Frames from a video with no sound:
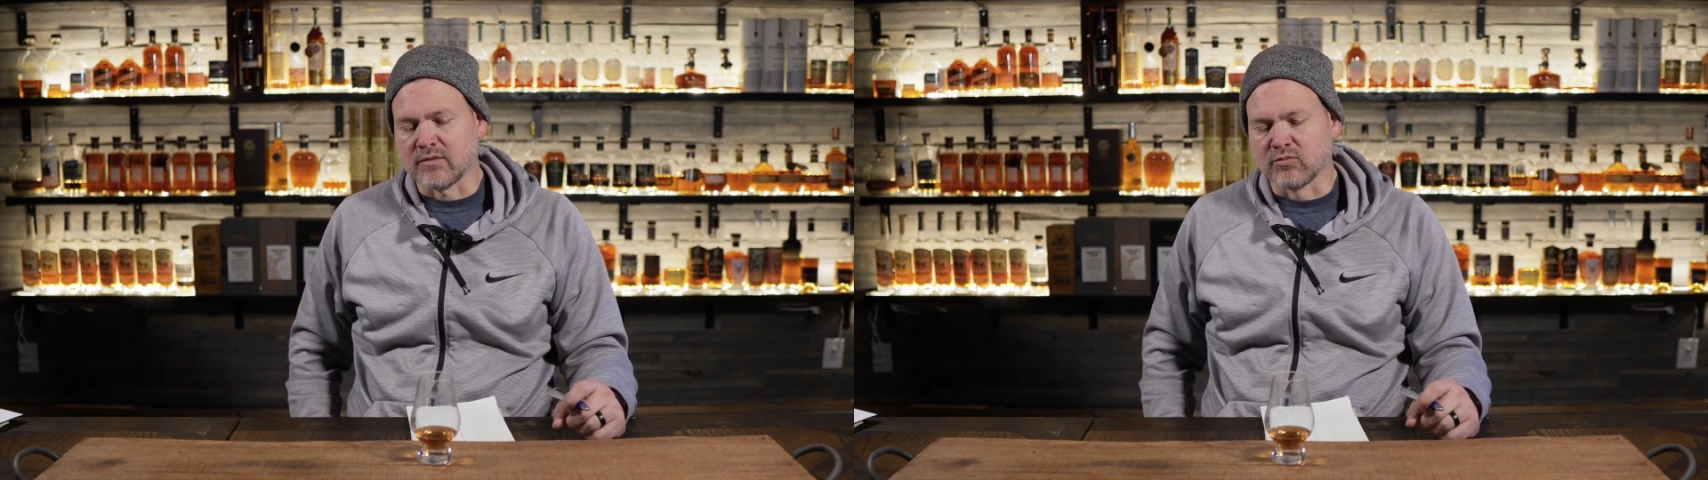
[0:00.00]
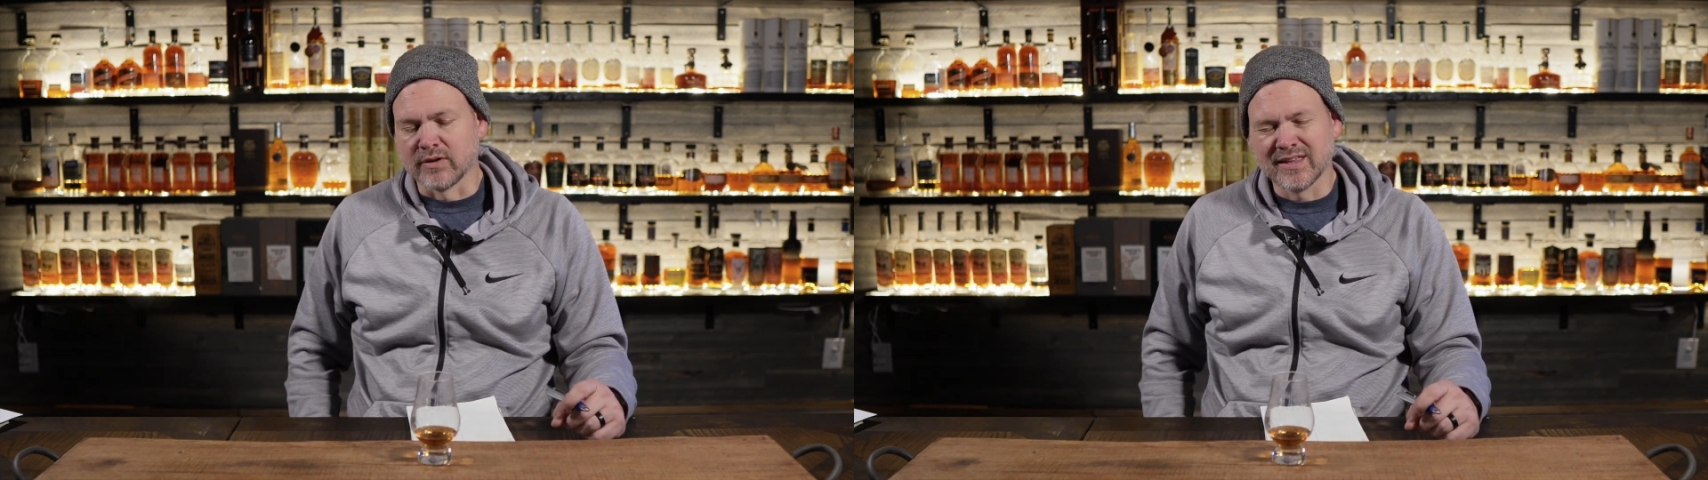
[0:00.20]

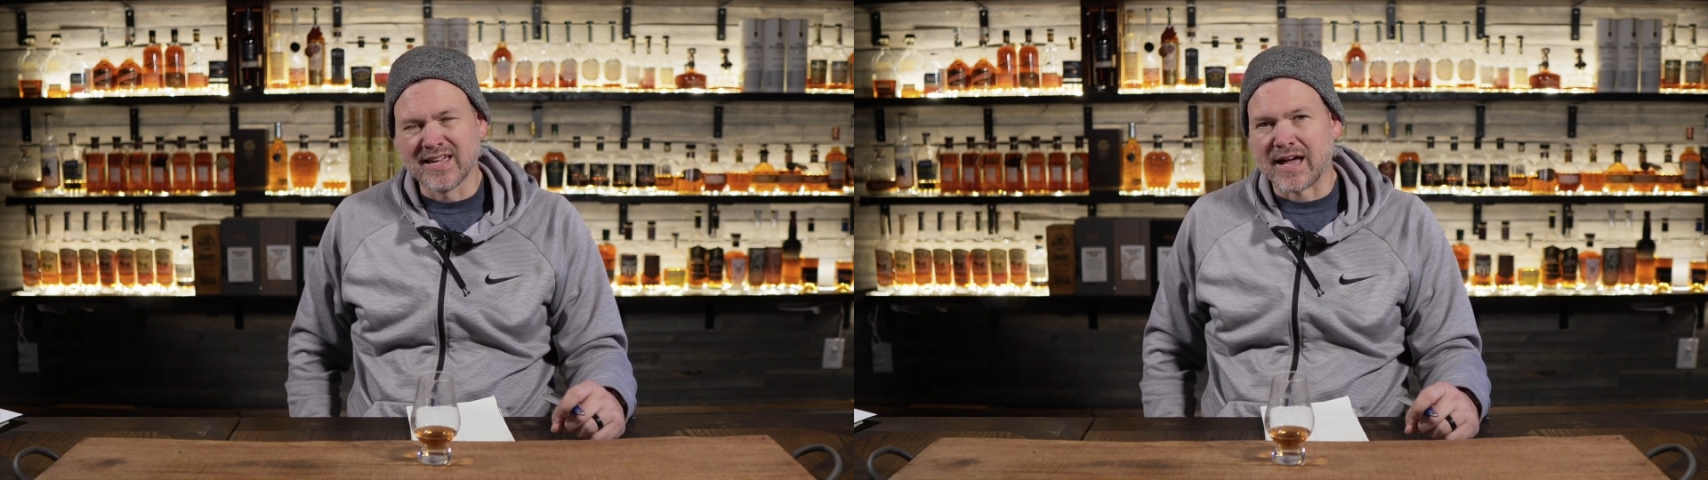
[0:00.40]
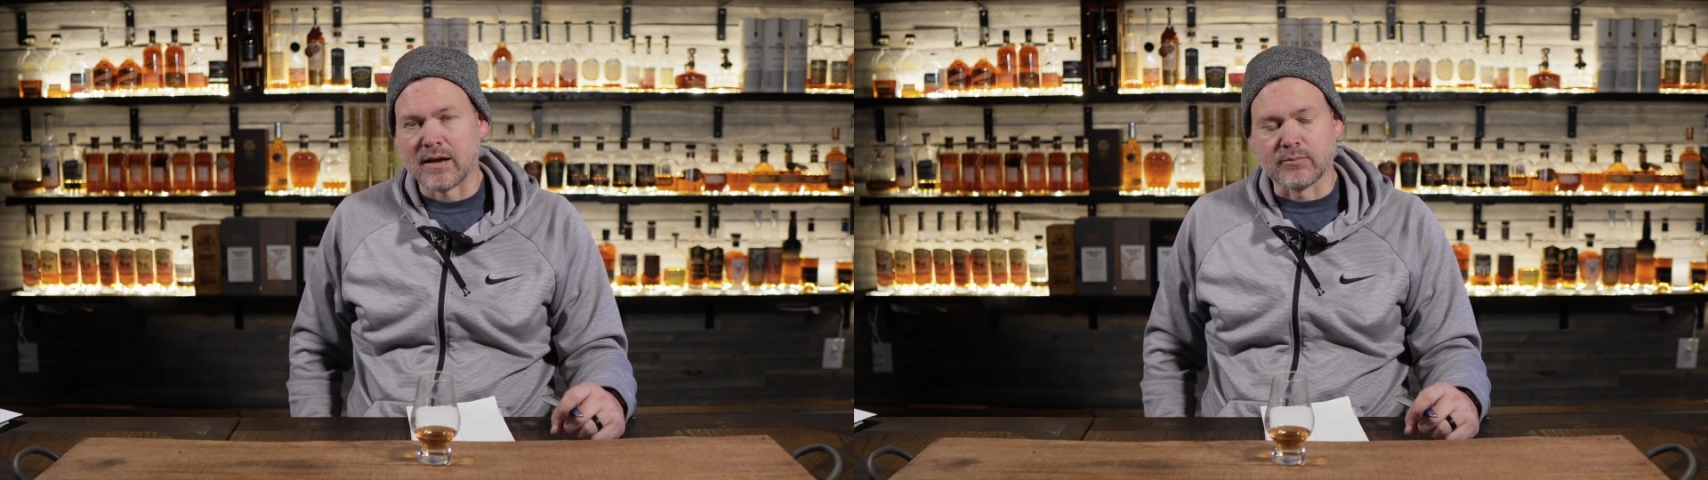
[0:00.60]
really
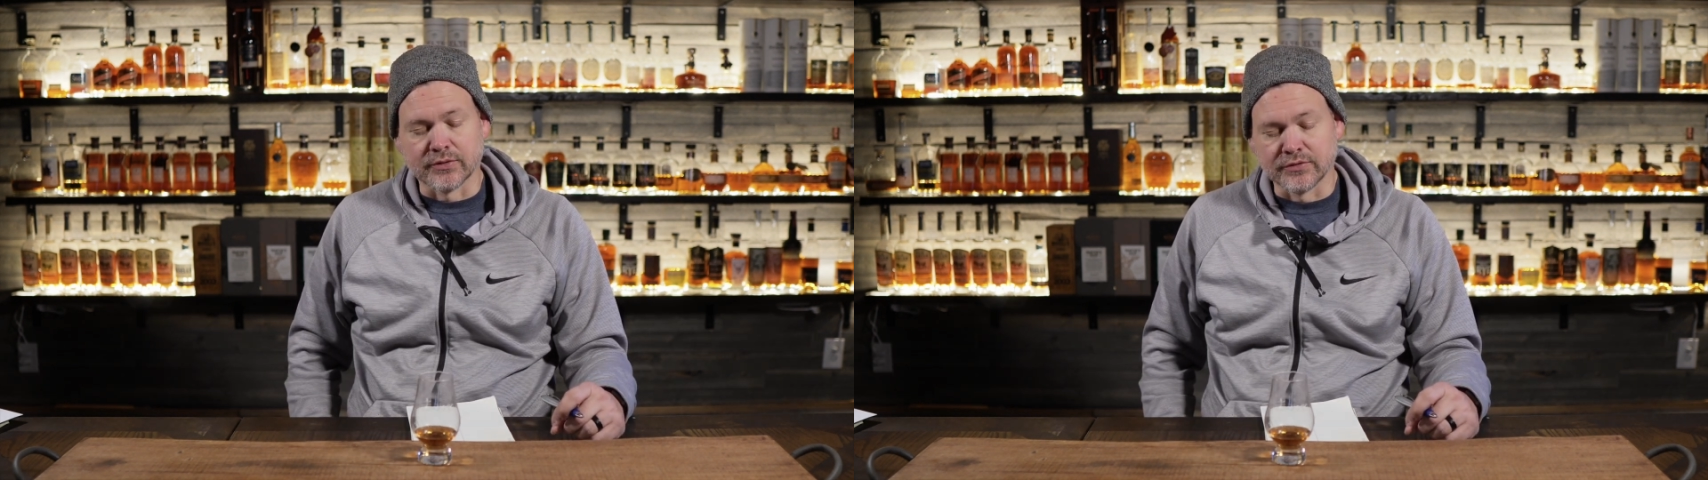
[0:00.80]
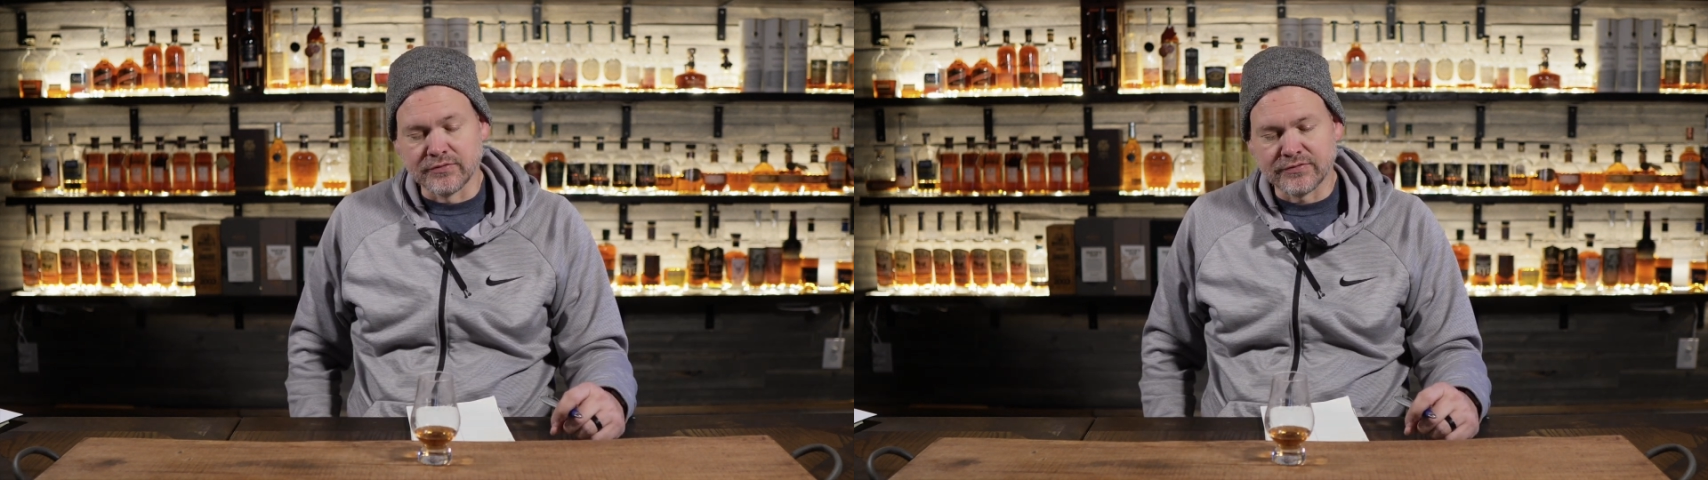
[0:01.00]
high
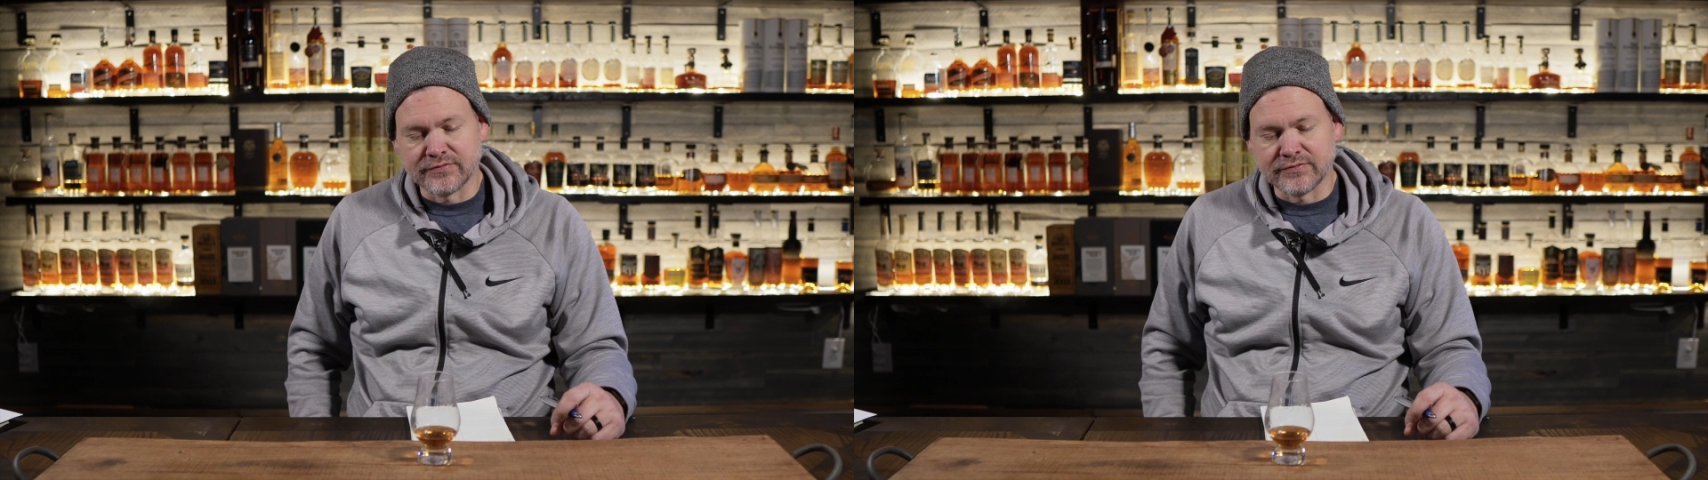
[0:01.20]
proof.